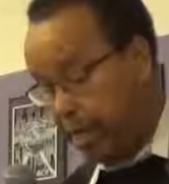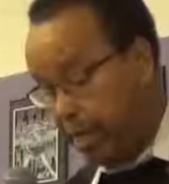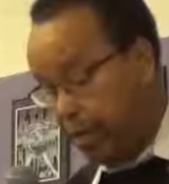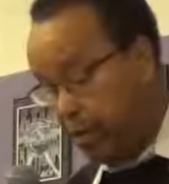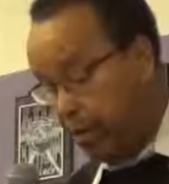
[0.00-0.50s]

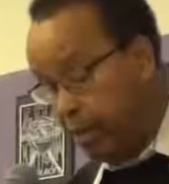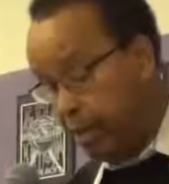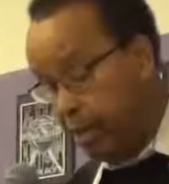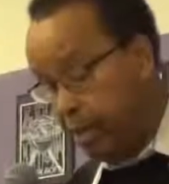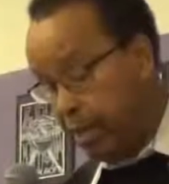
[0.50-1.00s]
and
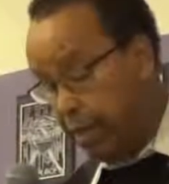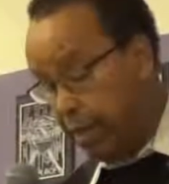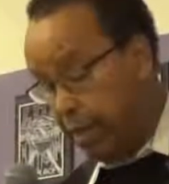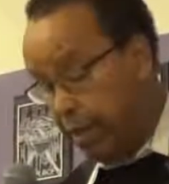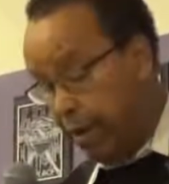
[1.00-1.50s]
old.
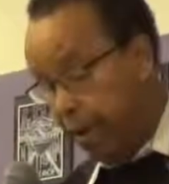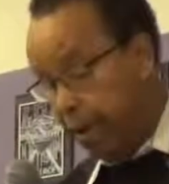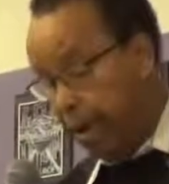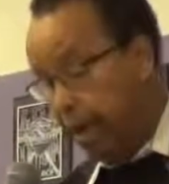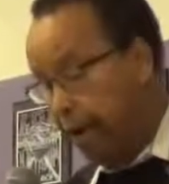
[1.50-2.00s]

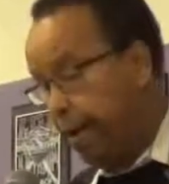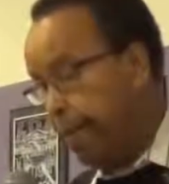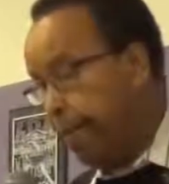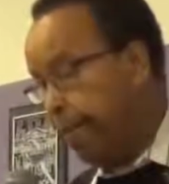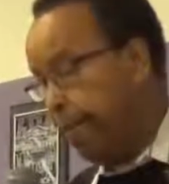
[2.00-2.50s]

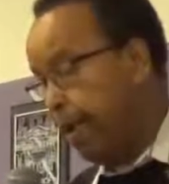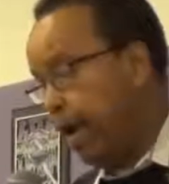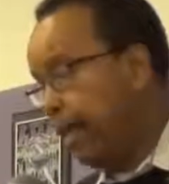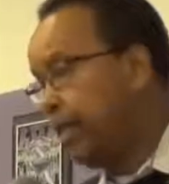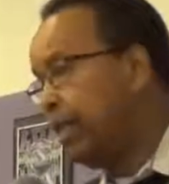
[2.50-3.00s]

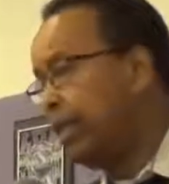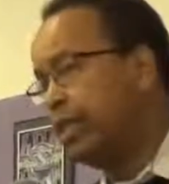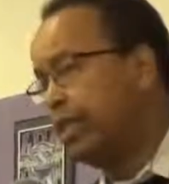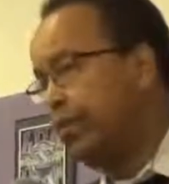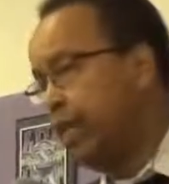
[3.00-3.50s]
I think
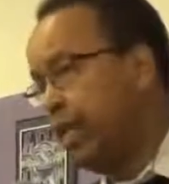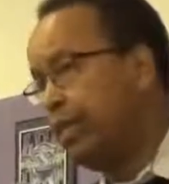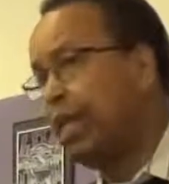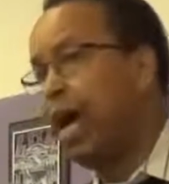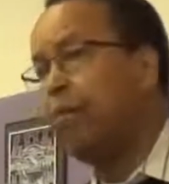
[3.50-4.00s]
it is very
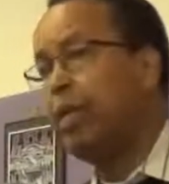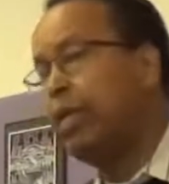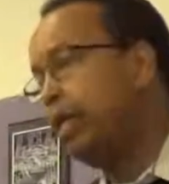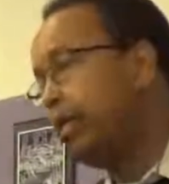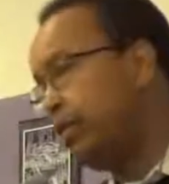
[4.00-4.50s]

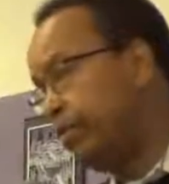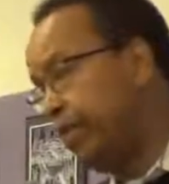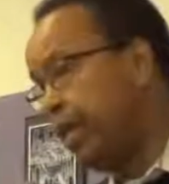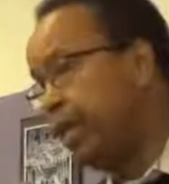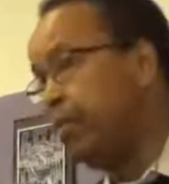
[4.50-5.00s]
timely, it is
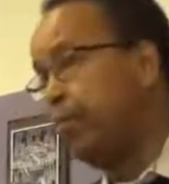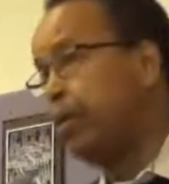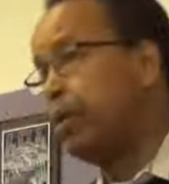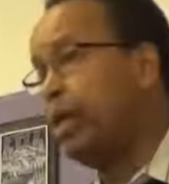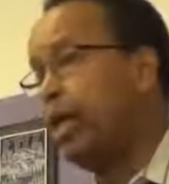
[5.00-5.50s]
very
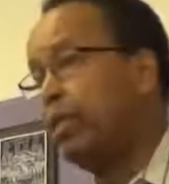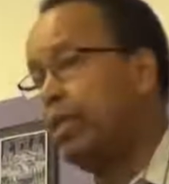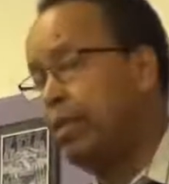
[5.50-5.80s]
important.